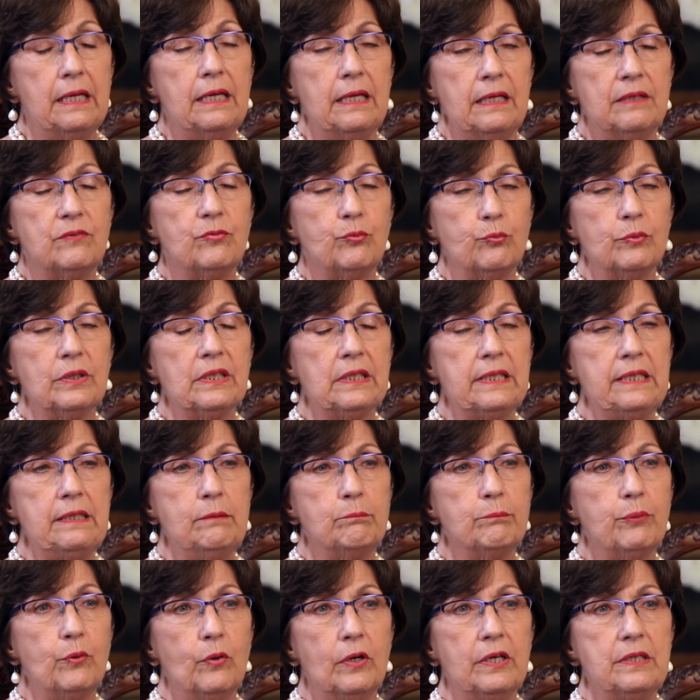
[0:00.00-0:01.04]
It's really
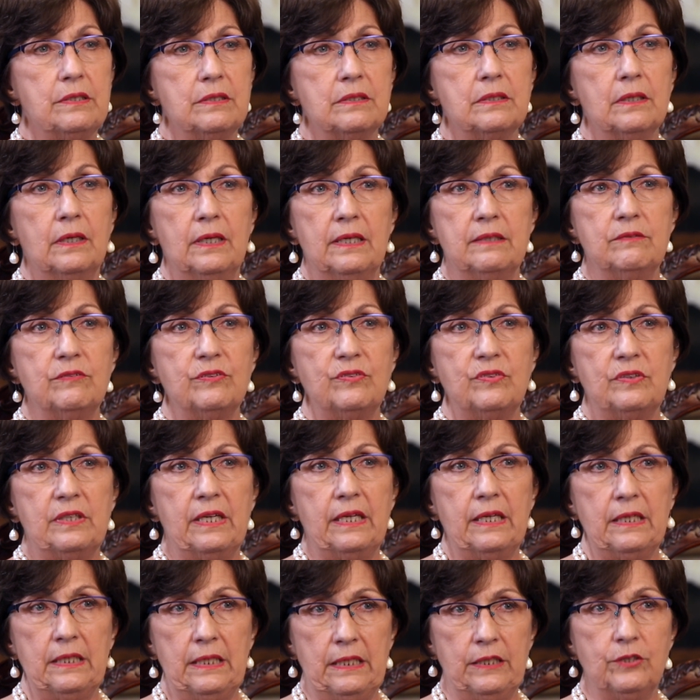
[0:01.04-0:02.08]
important to
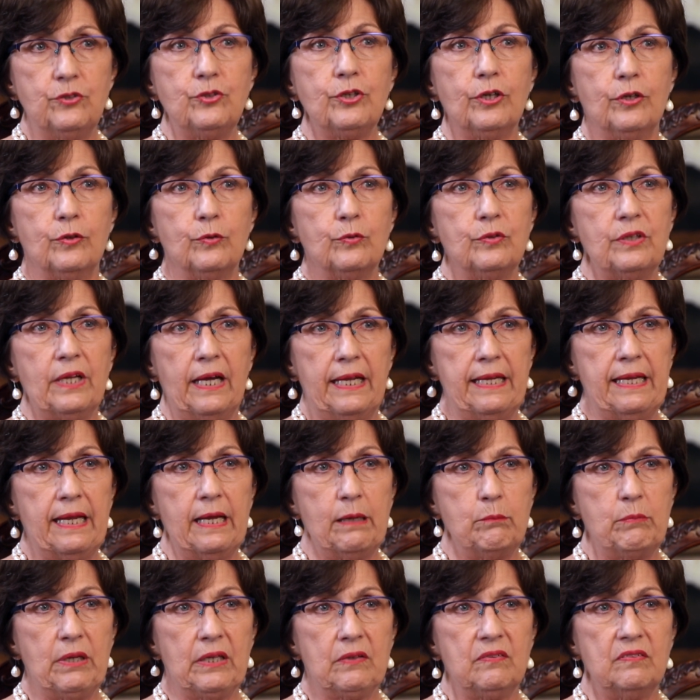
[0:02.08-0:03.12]
understand internal
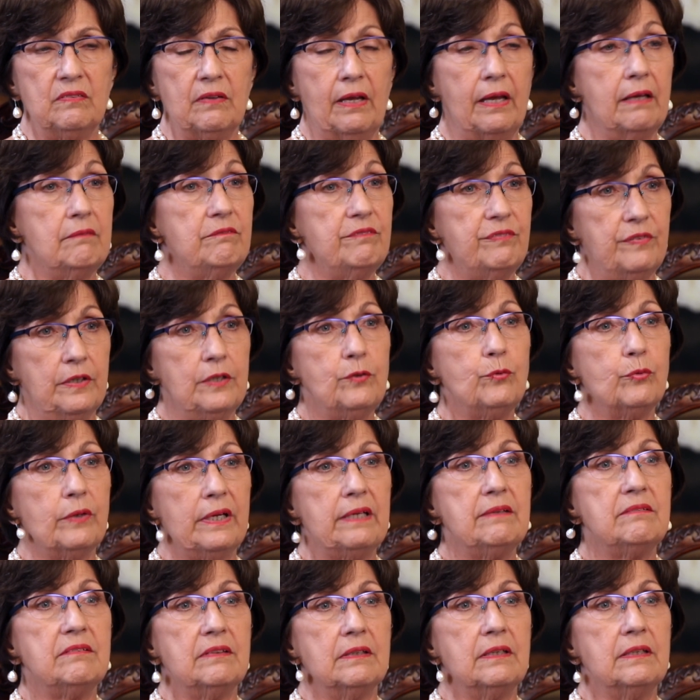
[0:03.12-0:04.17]
dynamics and
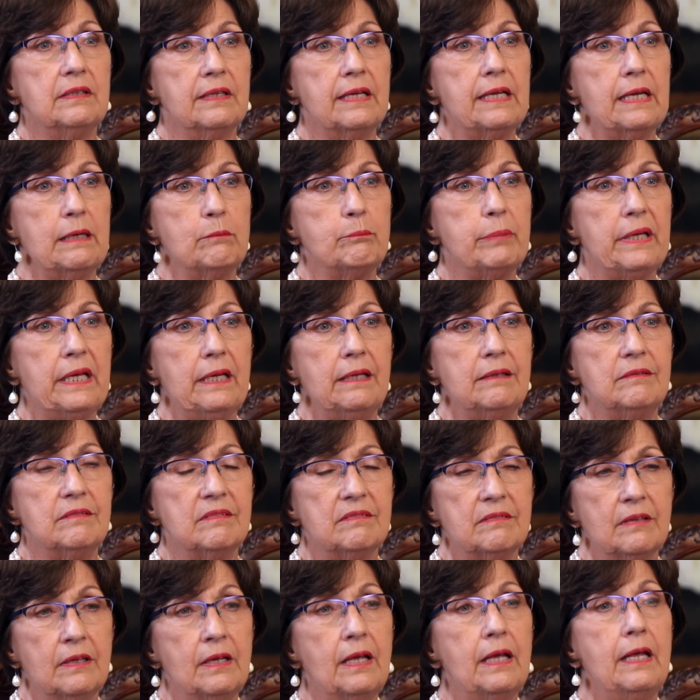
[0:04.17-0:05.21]
fundraising in
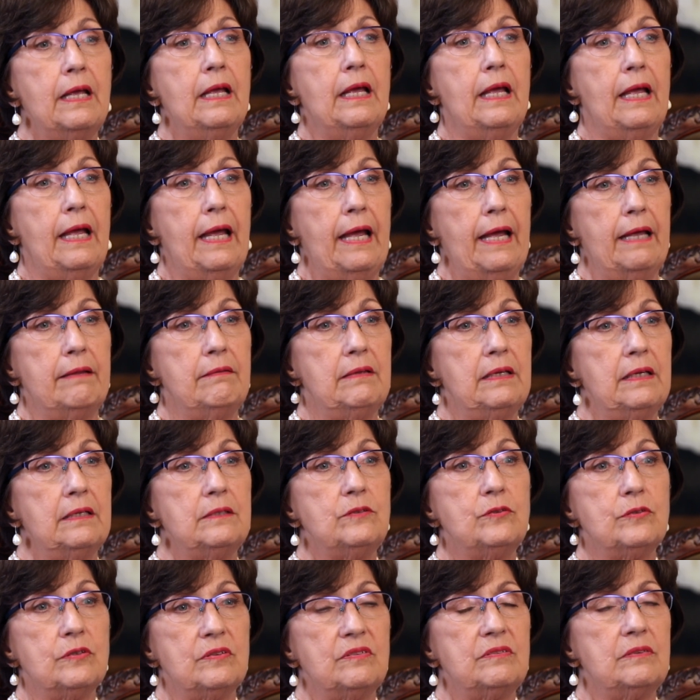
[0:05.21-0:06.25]
campaigns. And
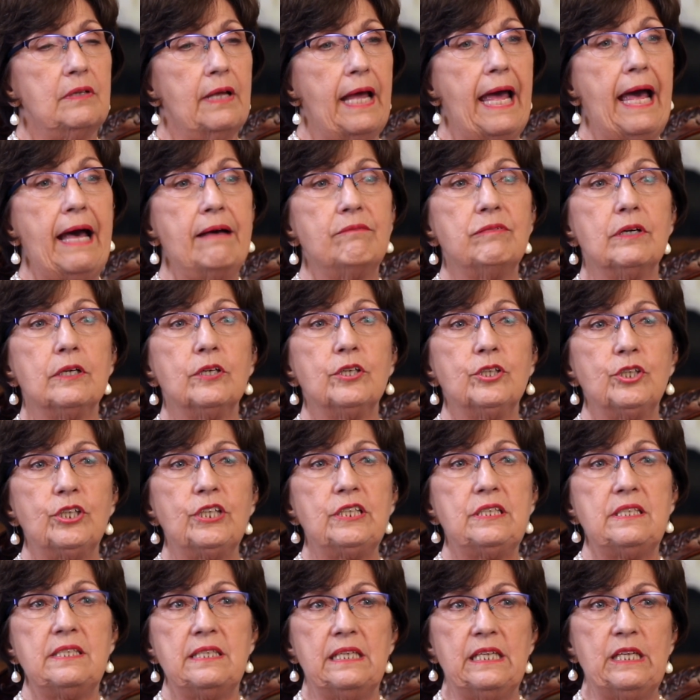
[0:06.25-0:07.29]
then just have a
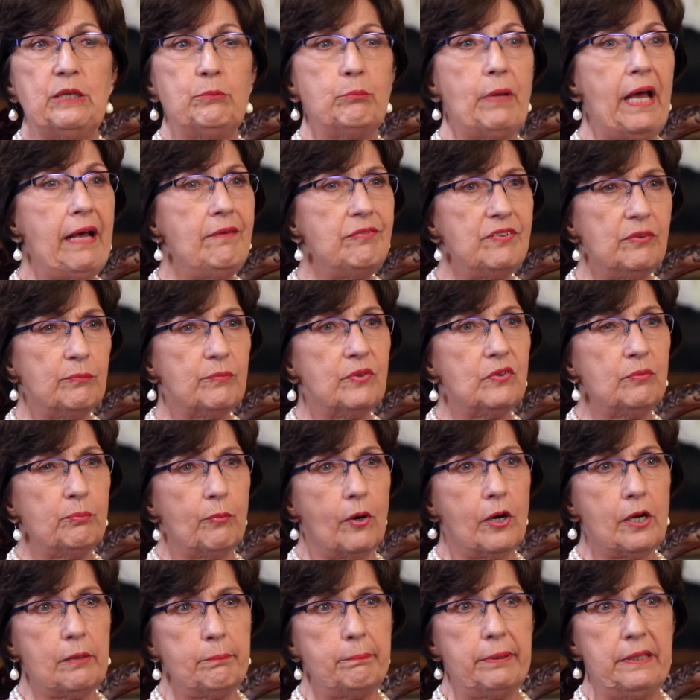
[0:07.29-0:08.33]
good team. Have some
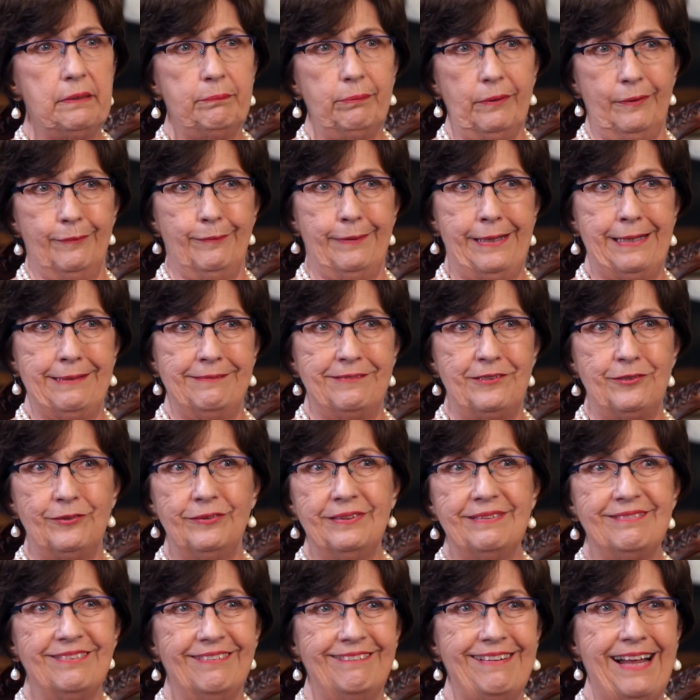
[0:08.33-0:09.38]
smart people around you.
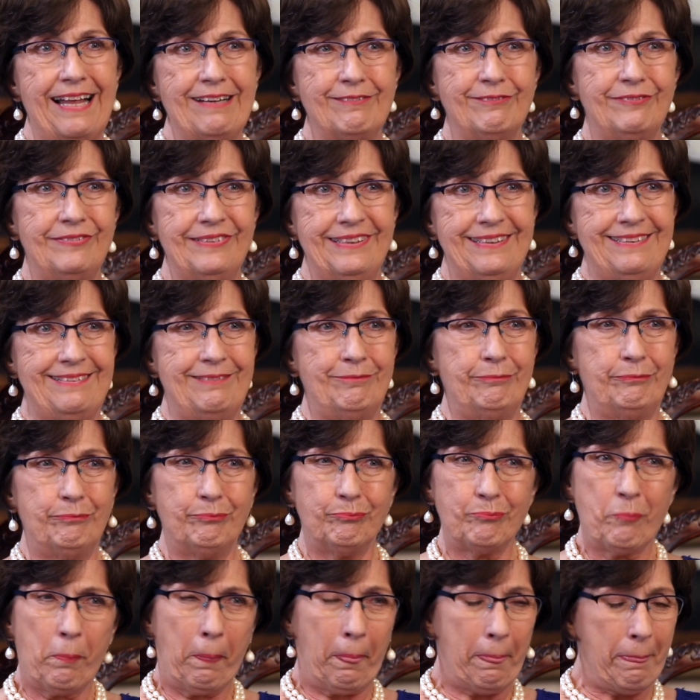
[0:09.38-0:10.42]
It's a lot of fun.
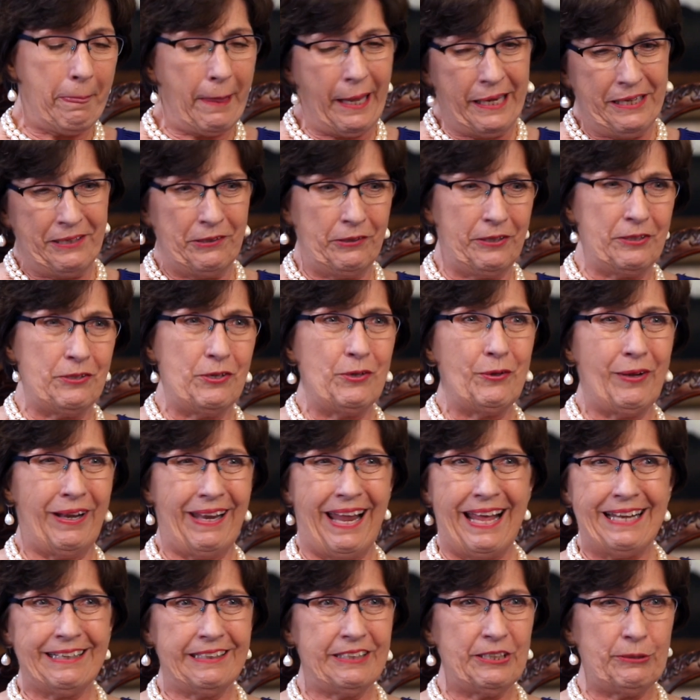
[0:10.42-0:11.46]
You can do a
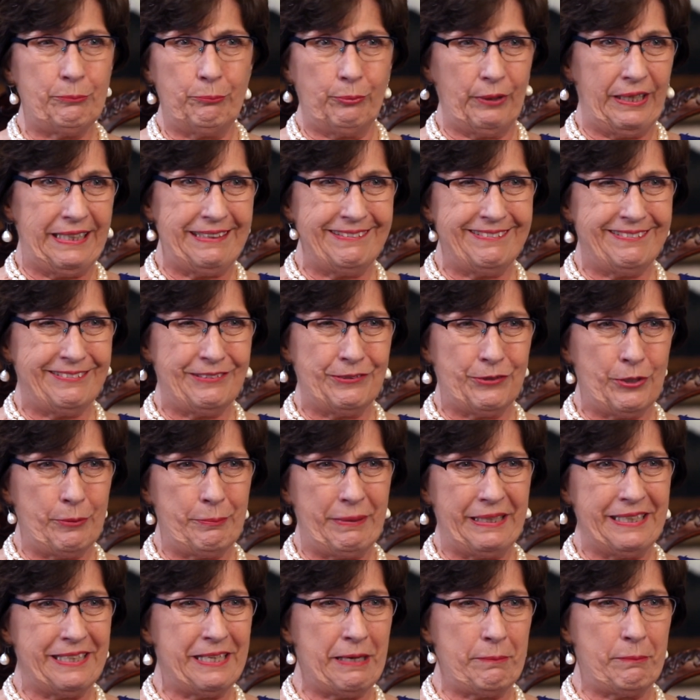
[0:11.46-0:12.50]
lot of good
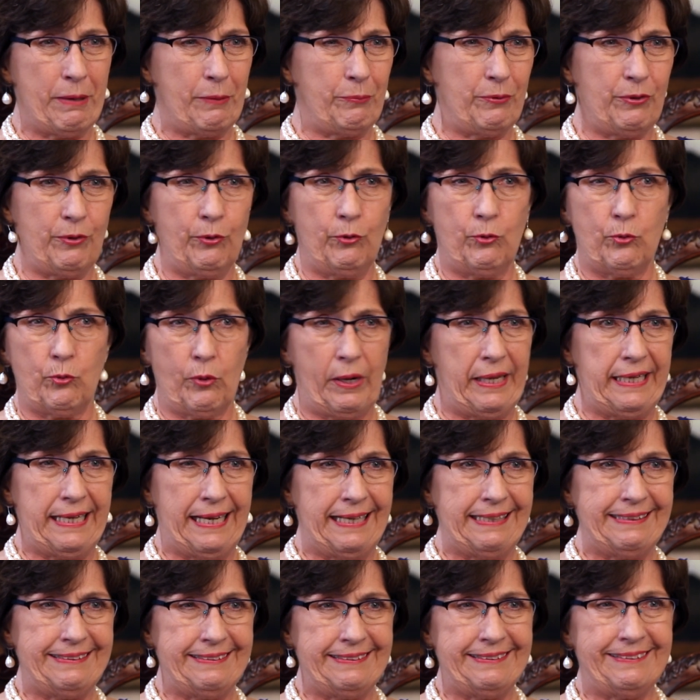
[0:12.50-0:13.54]
brainstorming, come up with great
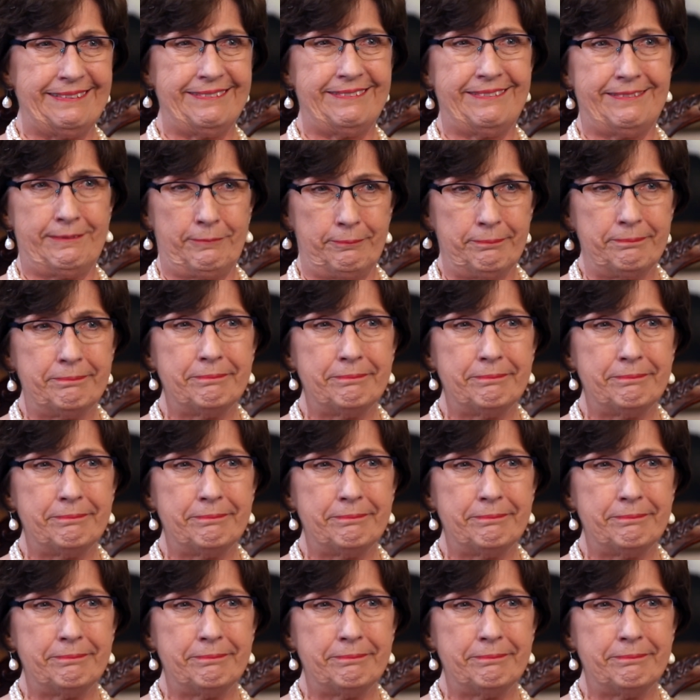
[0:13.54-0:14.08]
ideas.